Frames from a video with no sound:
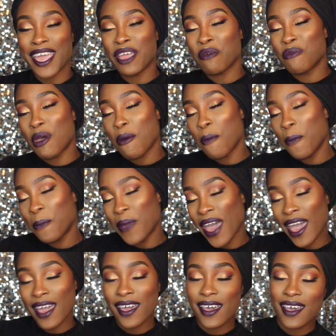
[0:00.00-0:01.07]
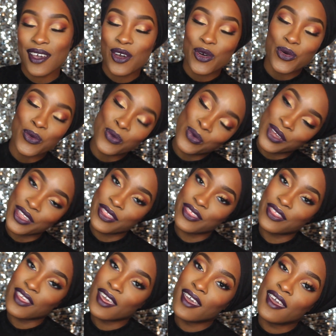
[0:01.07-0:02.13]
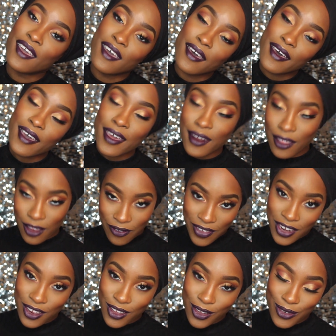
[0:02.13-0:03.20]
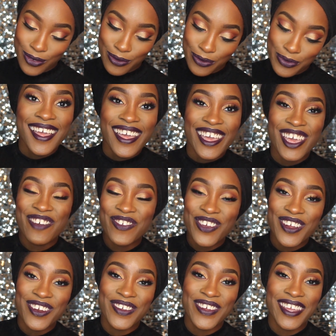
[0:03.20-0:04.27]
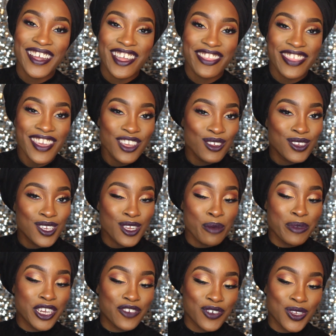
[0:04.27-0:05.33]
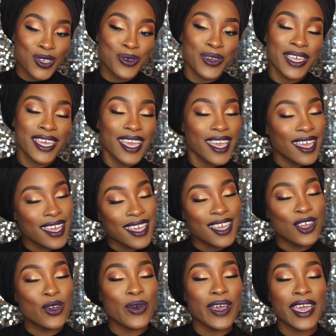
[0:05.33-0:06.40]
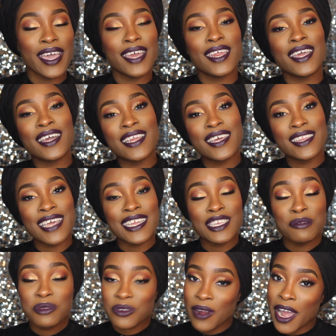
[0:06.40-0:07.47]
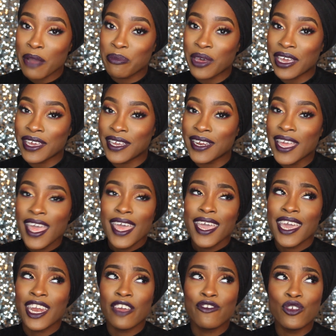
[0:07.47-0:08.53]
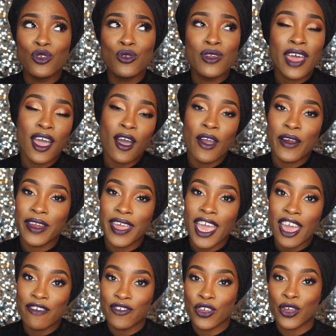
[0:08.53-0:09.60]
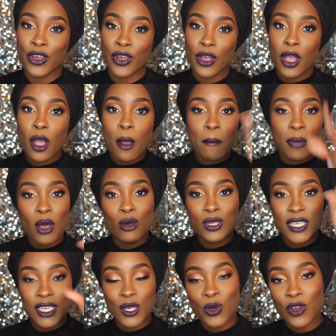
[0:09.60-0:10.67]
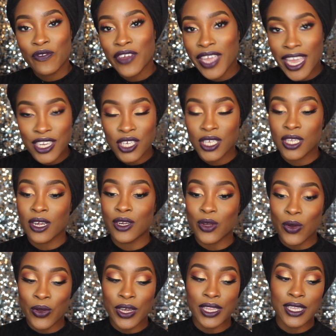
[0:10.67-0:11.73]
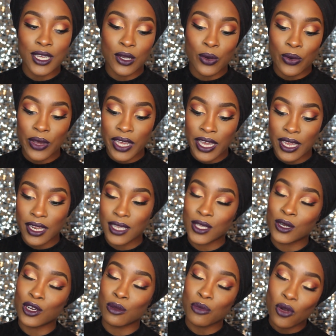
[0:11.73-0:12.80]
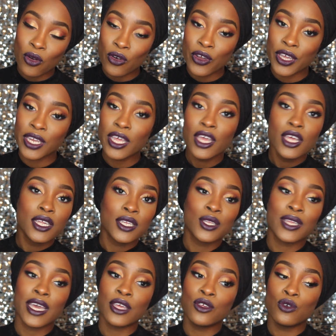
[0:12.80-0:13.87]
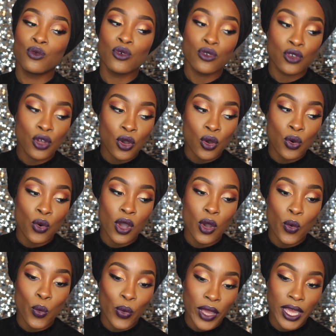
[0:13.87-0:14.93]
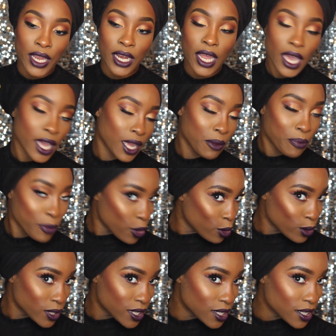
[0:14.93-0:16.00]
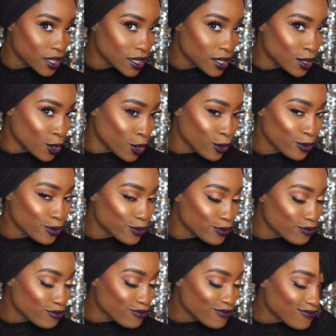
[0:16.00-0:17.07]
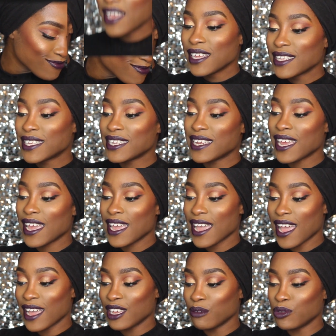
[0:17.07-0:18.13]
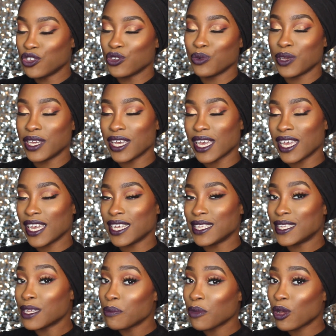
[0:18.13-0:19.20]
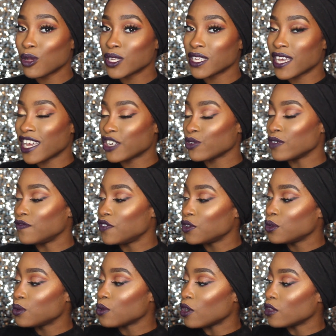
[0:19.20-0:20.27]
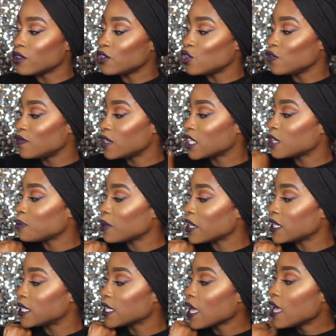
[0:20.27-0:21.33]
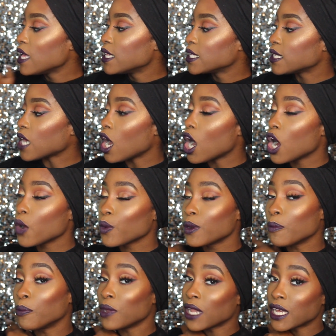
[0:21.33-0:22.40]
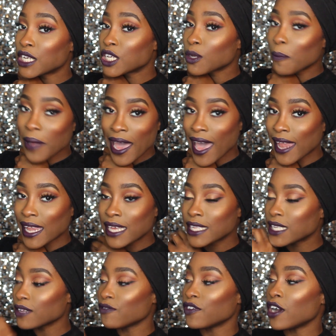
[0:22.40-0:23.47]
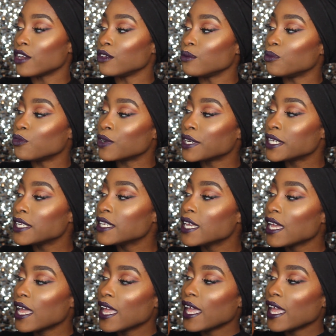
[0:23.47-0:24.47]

I am back with another video. If you're new here, thank you so much for tuning in. Go ahead and click that subscribe button, and if you do not already have your post notifications turned on, then go ahead and turn them on so that you will know when I post, you know. Today I am doing a demo / review on the Juvia's Place Saharan Blush Palette Volume 1,